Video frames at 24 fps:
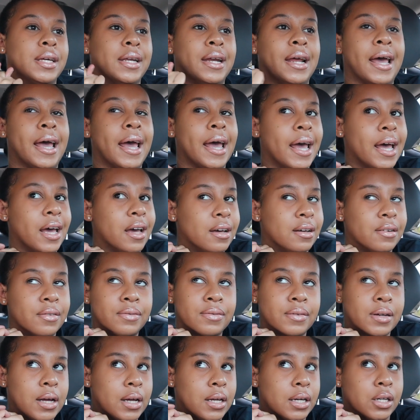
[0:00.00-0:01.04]
and a
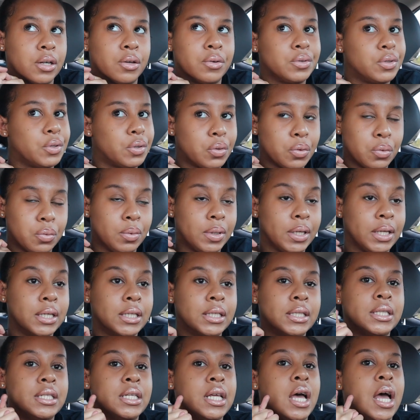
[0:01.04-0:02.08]
half, kind of 2
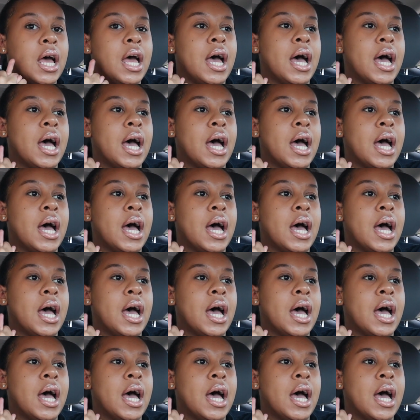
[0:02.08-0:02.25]
weeks,